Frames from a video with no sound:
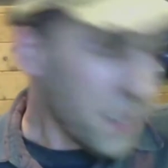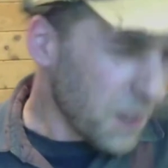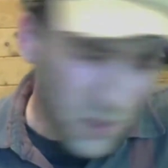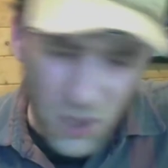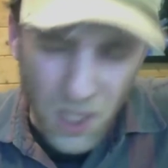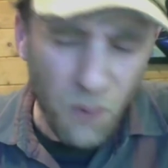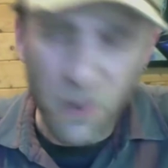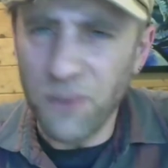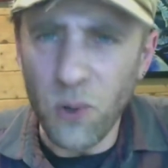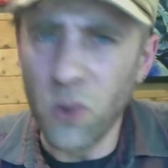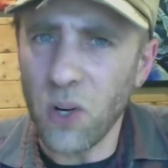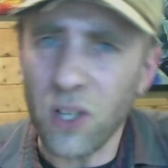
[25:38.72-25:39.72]
You know,
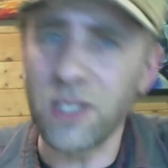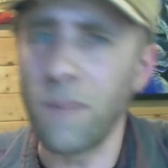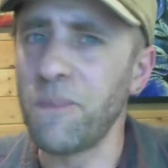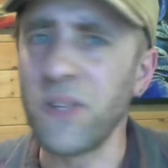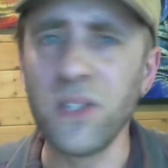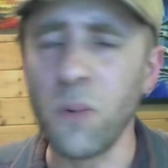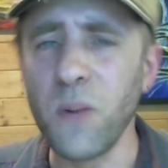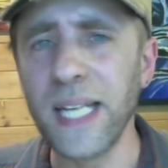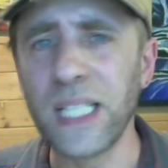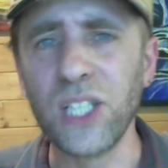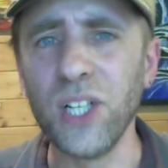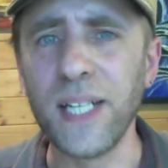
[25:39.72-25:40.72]
we've all got something that
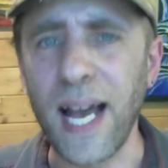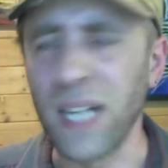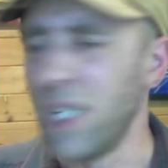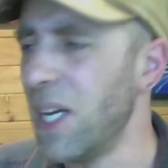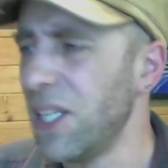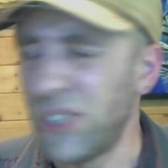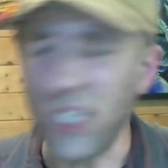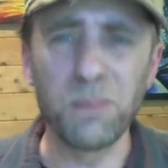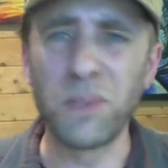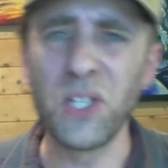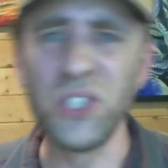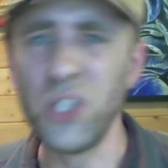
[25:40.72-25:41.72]
we're good at.
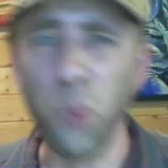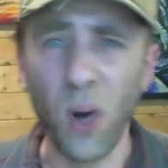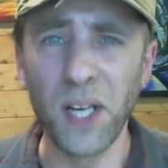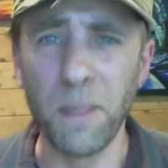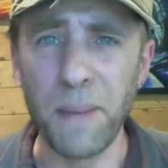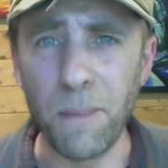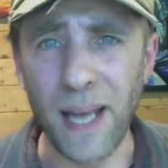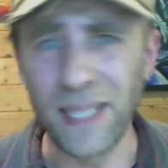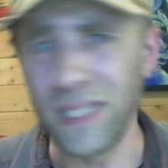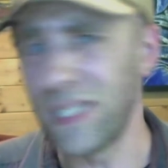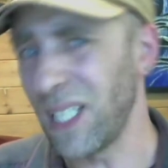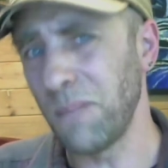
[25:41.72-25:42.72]
Just because you want to be a
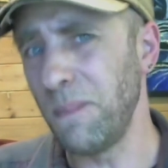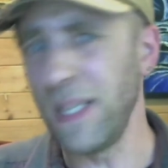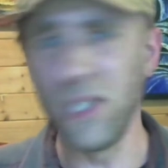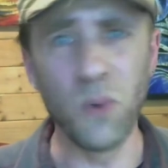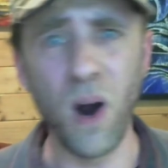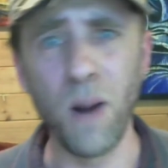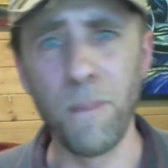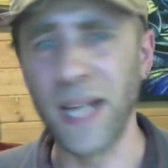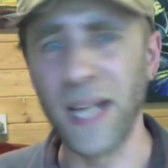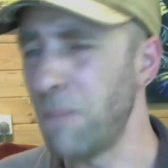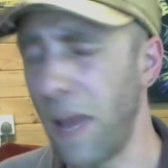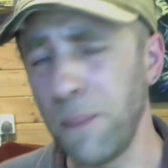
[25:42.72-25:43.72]
painter doesn't mean you are a
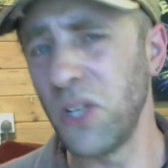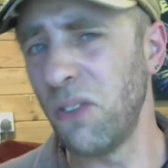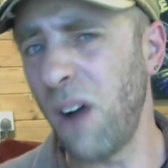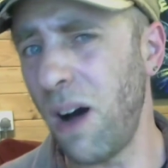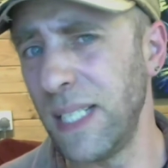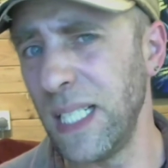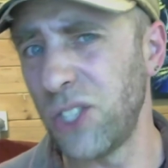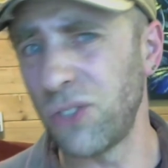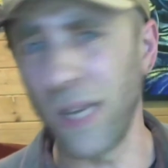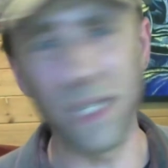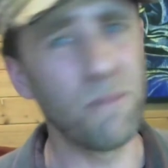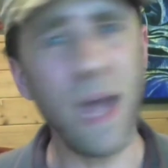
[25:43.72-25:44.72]
painter. Maybe you are an
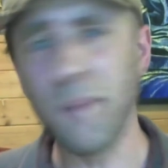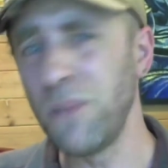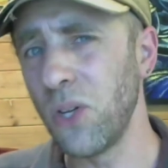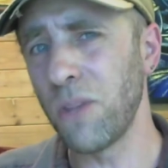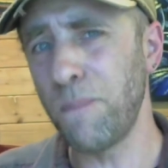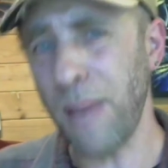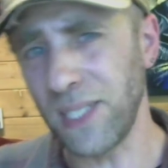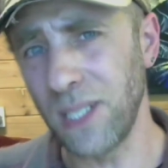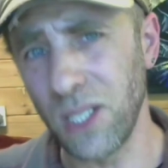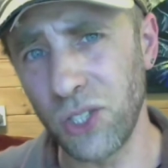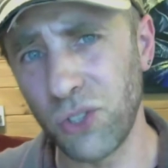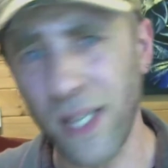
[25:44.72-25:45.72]
illustrator. Maybe you're the best
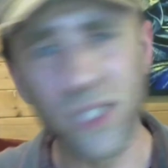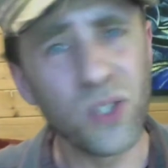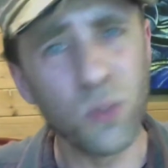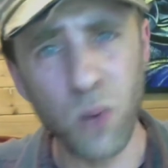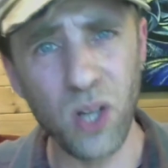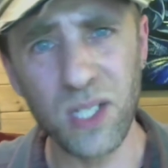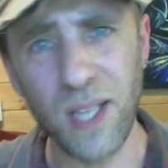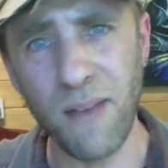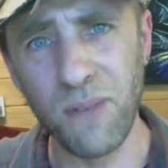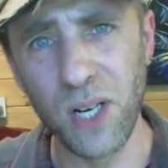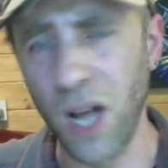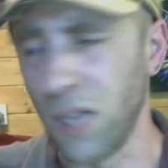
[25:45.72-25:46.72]
illustrator the world has
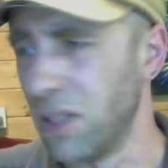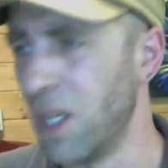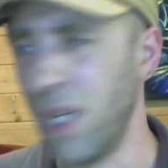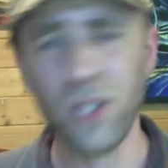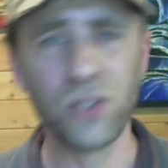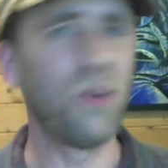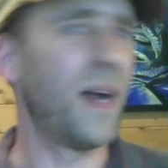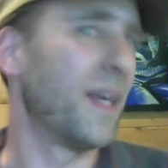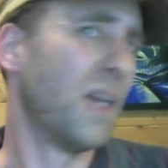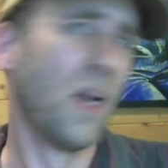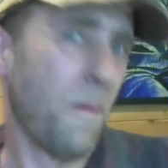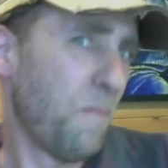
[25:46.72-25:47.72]
ever known. It's great.
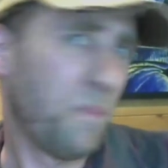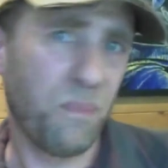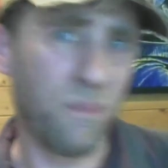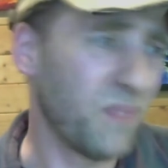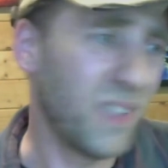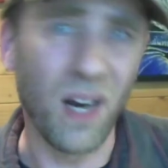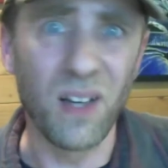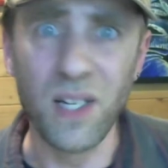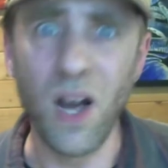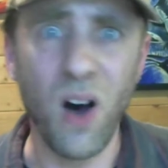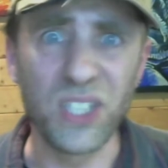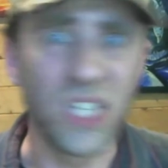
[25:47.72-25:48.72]
You know,
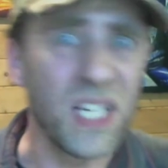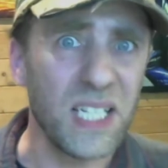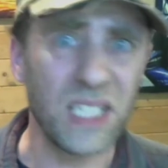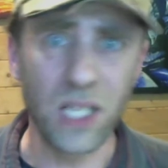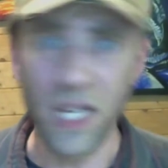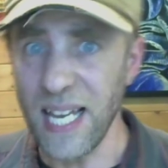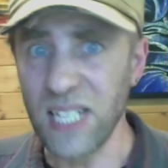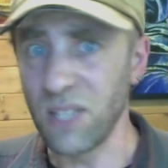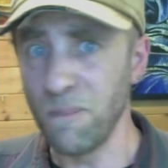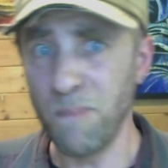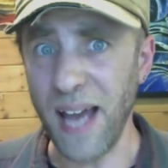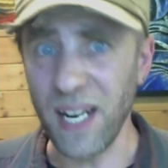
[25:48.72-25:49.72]
an artist
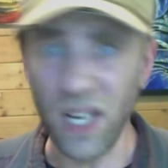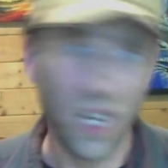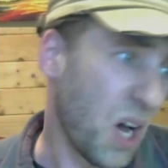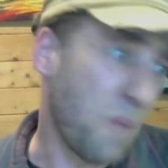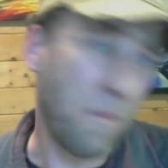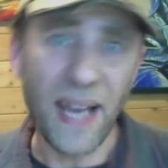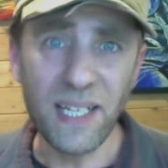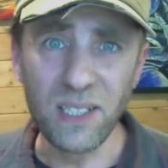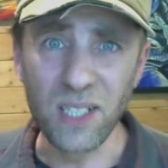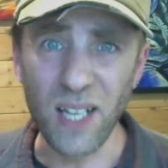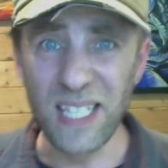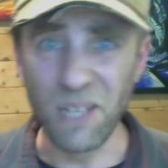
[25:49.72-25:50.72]
isn't better, a
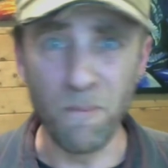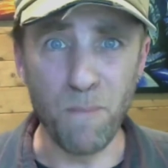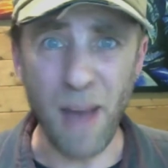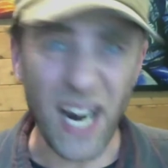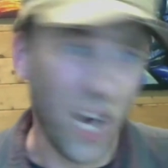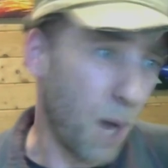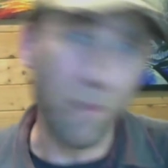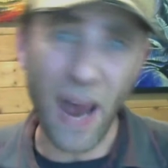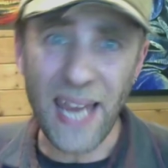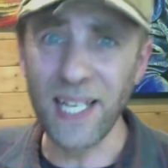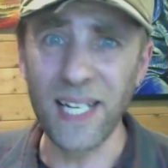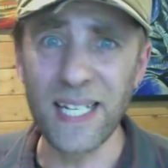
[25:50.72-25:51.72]
painter isn't better, a
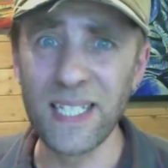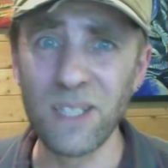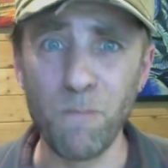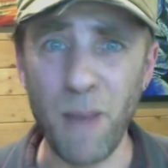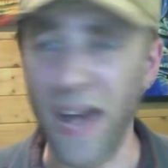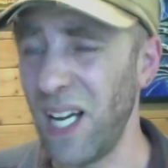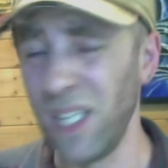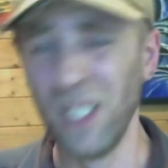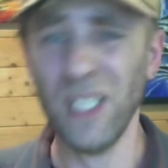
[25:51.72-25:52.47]
baker isn't better.